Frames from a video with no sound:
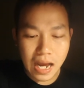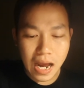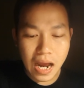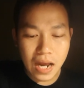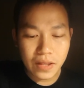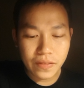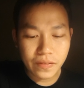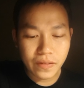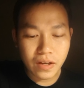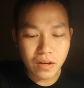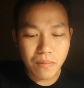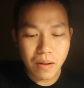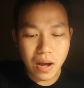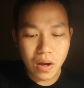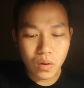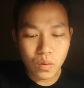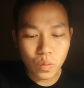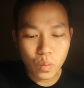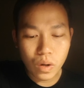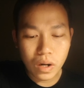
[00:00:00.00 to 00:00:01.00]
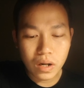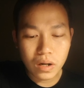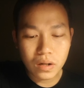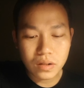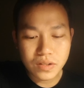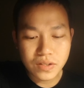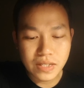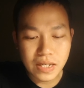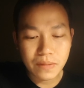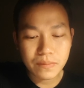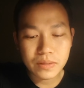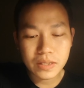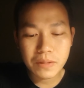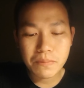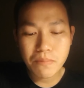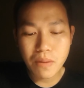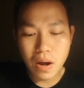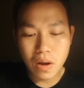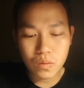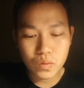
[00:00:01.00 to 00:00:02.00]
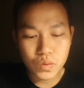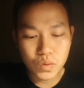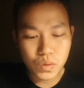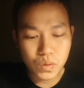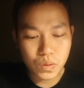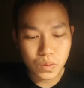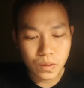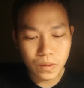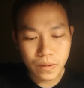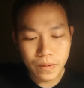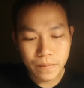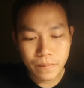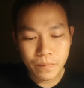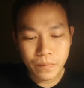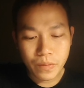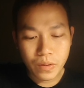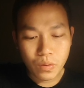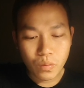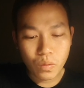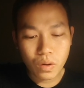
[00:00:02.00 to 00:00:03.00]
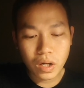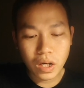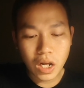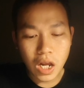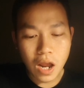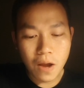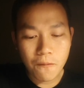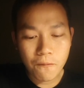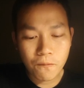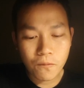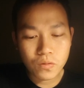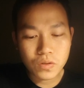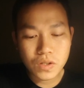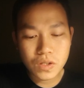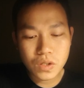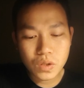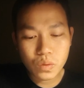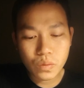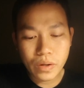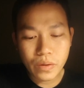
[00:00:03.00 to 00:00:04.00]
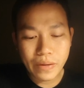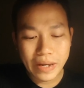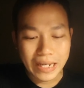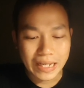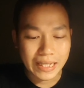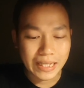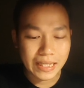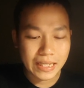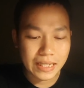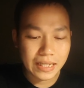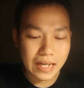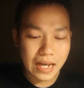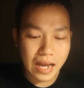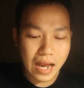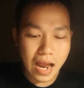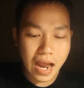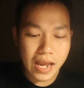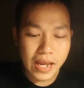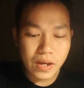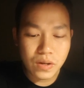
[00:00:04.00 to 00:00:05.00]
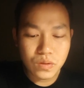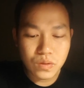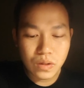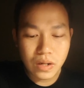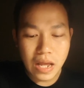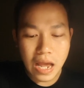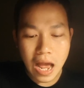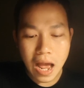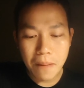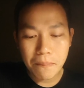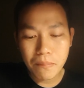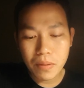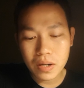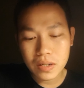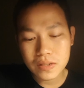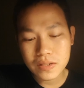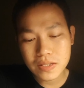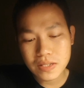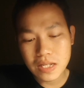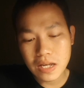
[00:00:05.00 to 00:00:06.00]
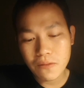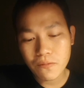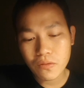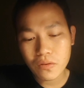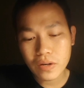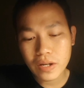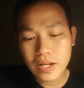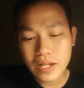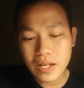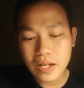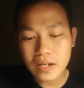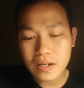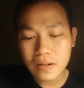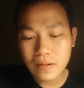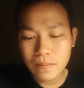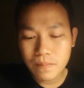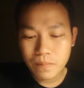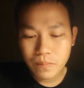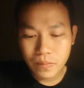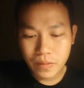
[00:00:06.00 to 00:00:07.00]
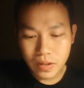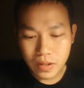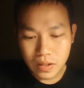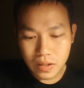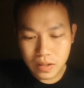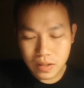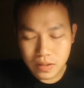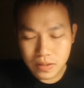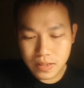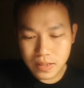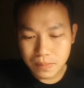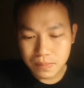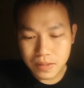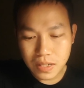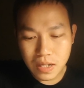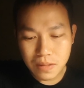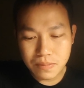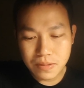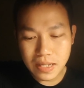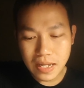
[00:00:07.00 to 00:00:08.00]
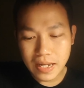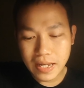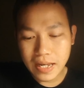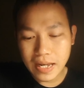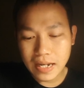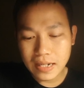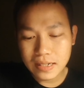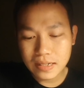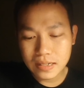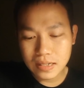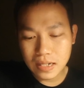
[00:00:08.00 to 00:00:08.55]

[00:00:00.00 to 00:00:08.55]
I think about 170 pounds. What kind of food do you eat? I usually have pasta for dinner. Sometimes I get